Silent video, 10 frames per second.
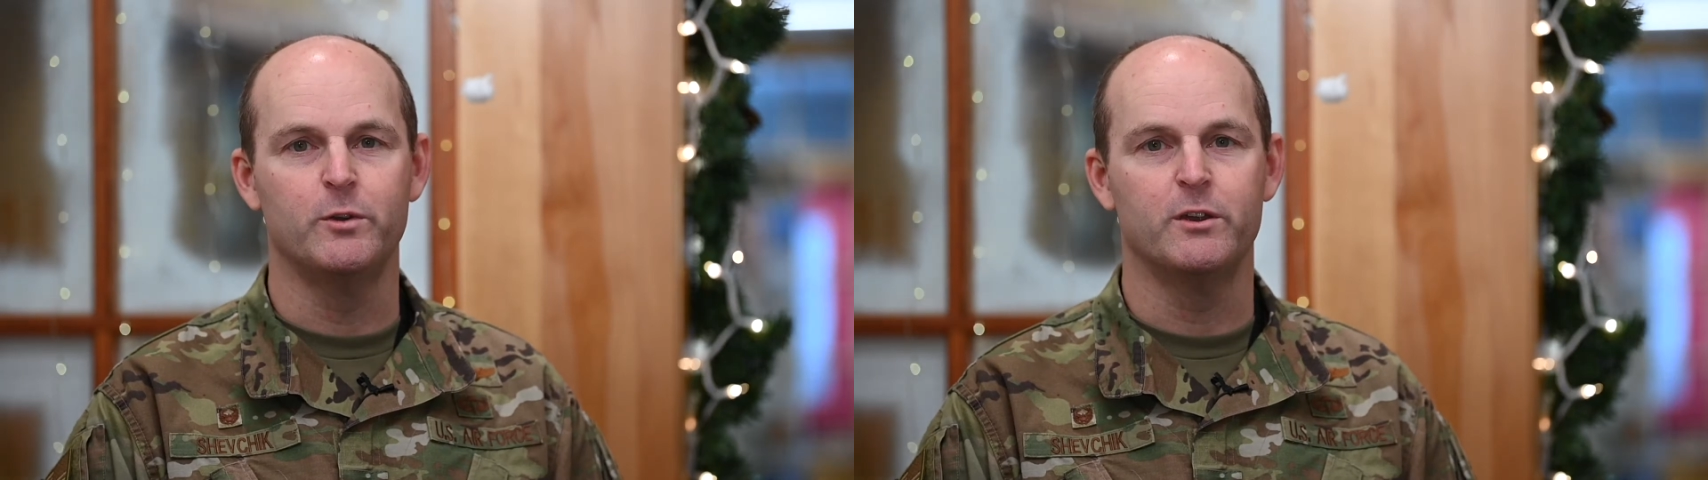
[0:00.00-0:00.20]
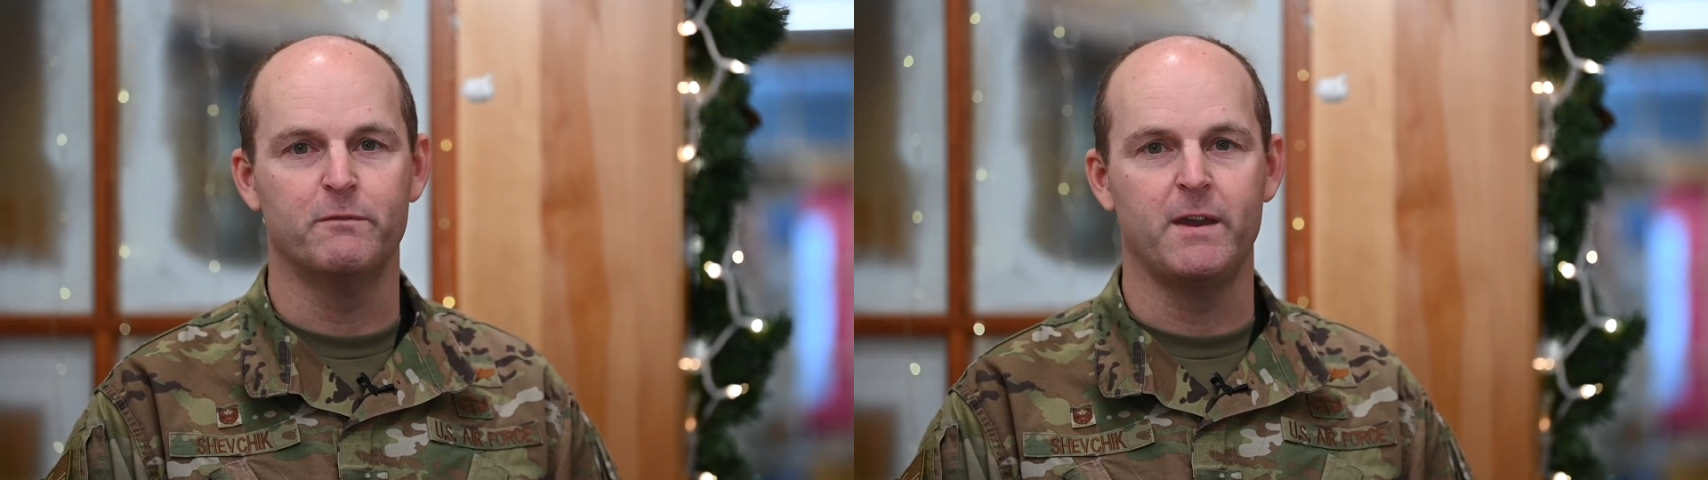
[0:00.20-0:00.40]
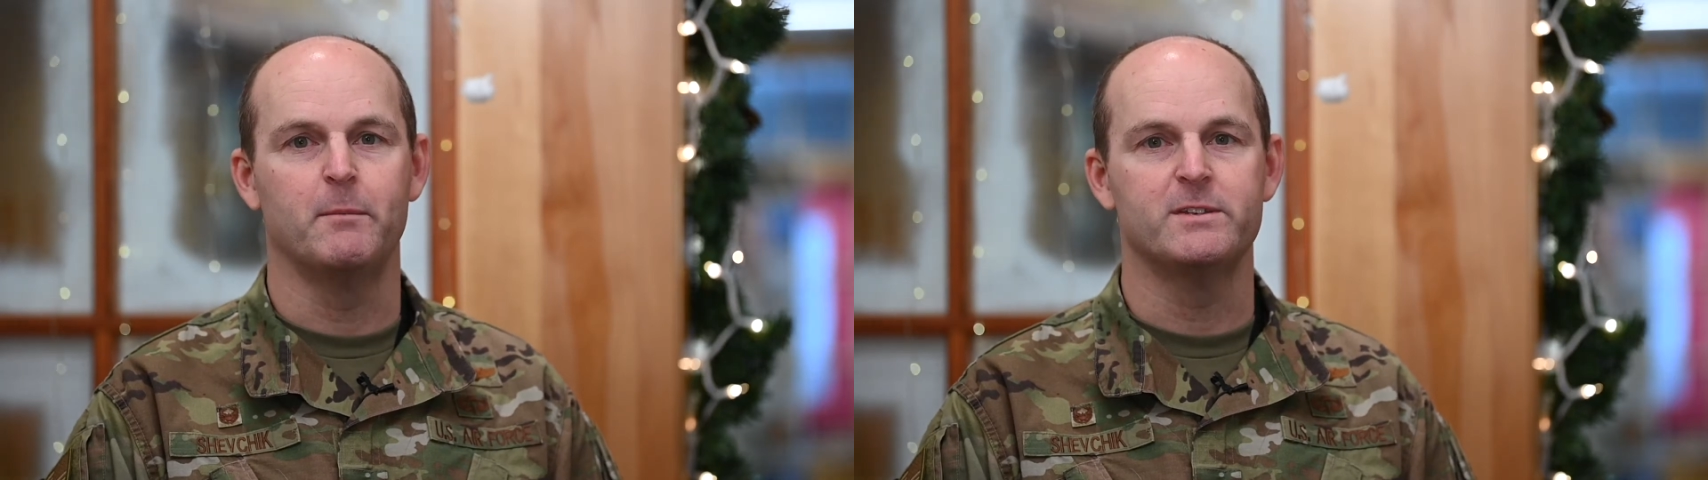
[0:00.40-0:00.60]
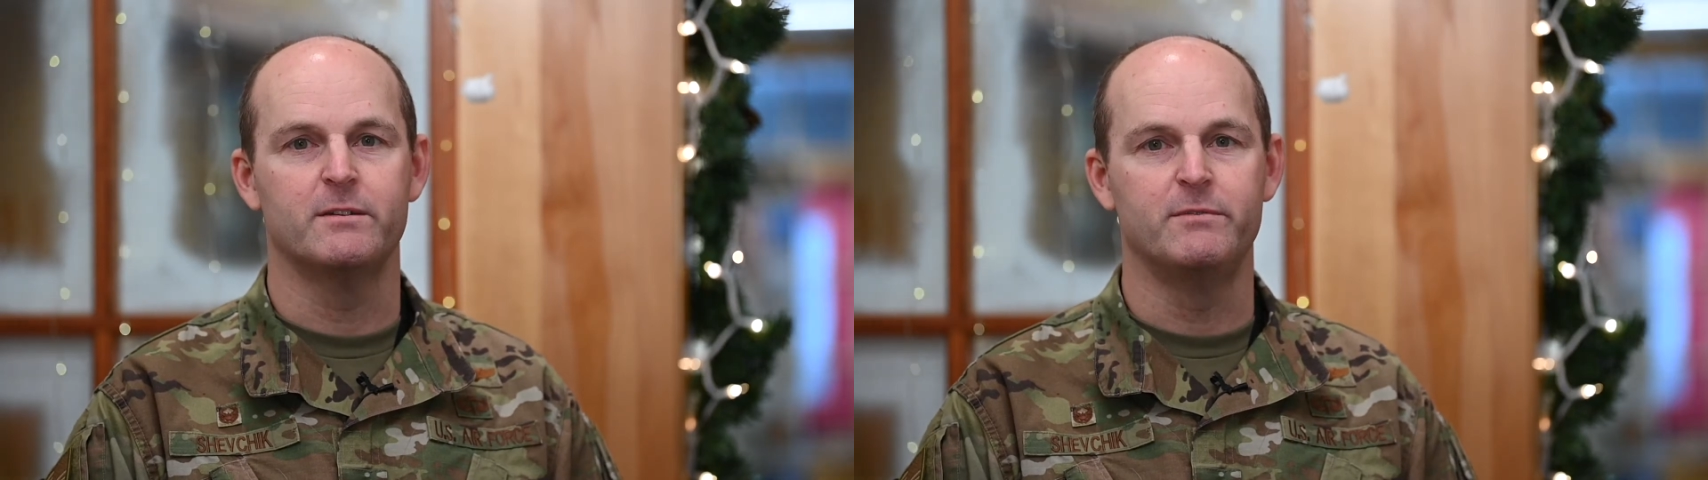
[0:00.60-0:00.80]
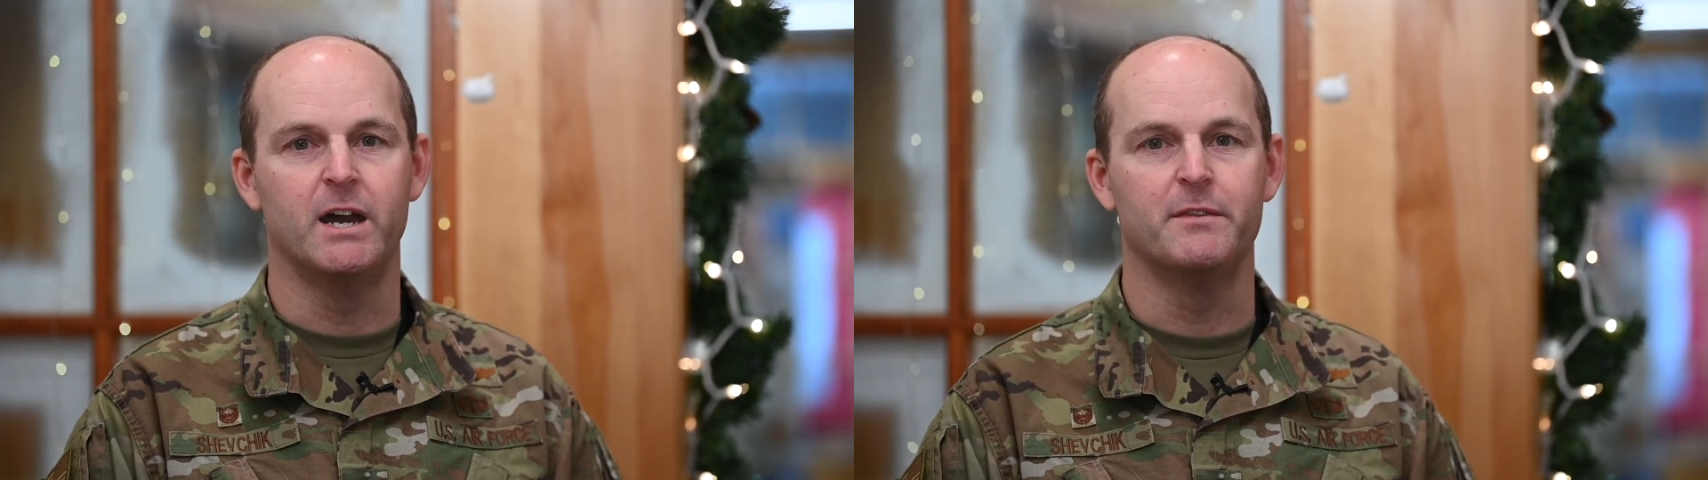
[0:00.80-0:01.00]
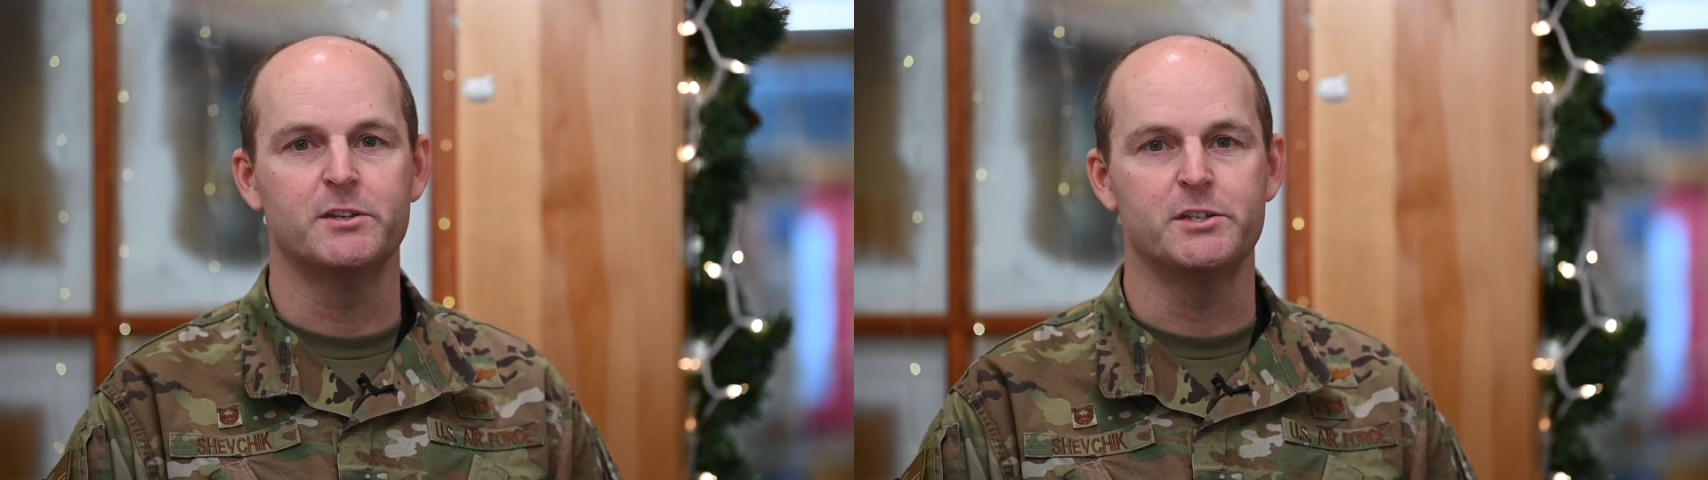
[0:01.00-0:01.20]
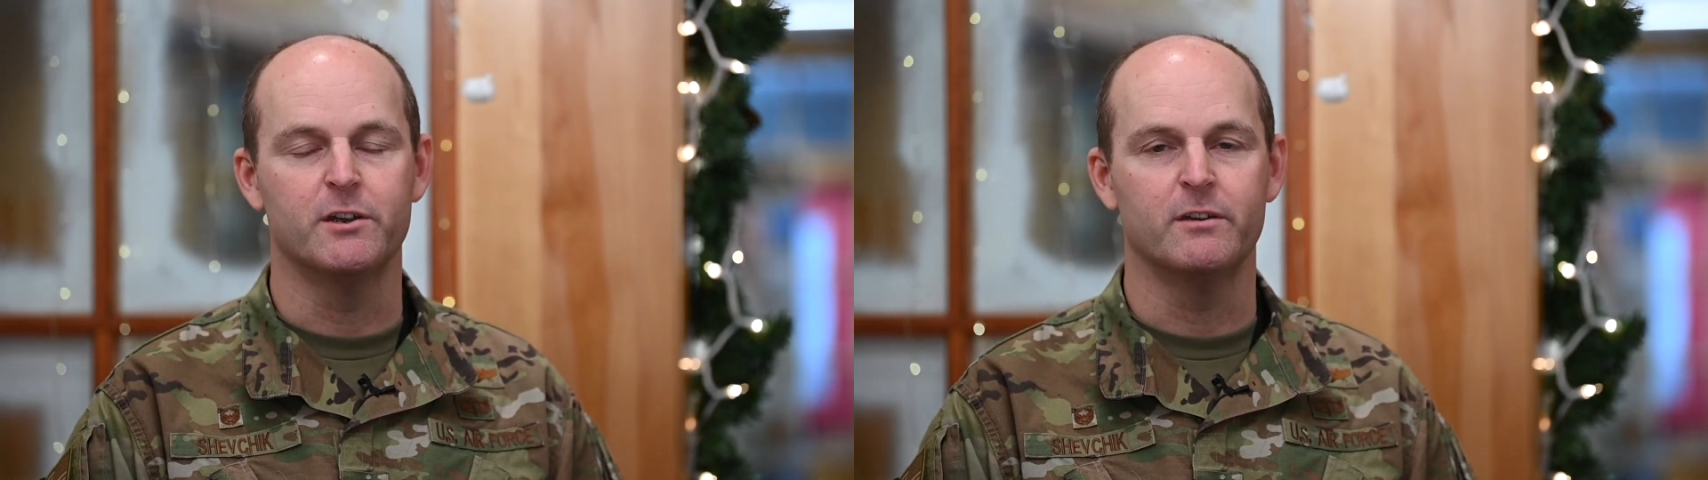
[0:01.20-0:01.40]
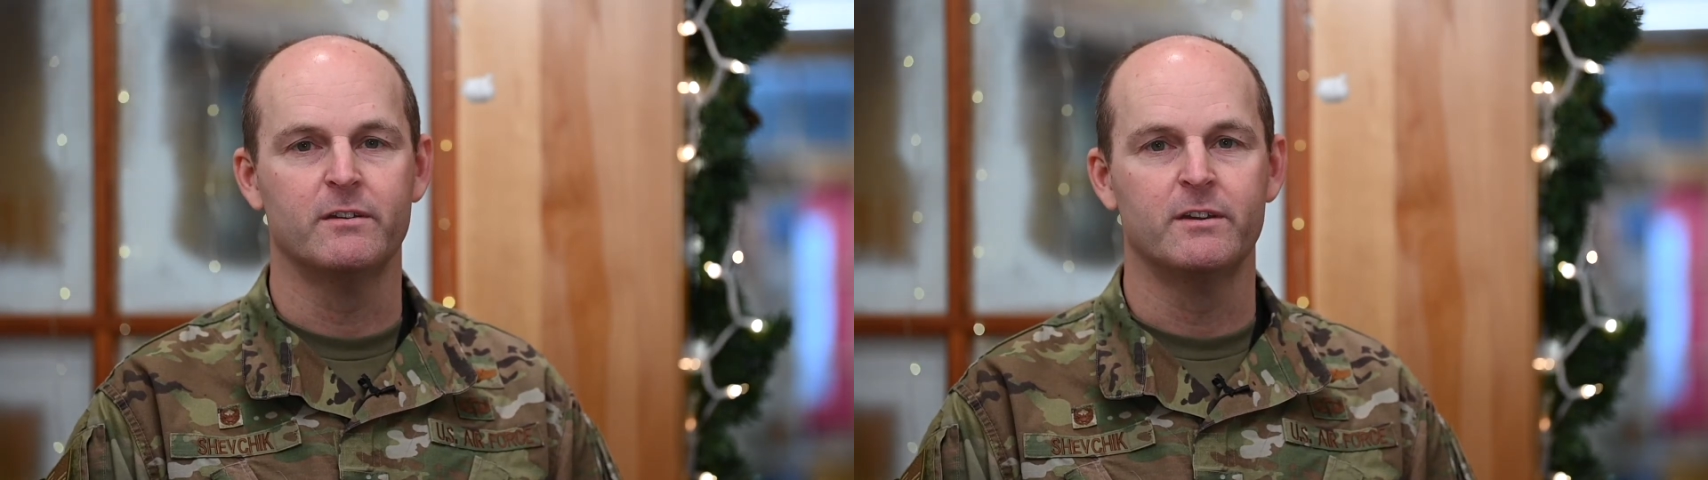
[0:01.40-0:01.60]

your families have done this year.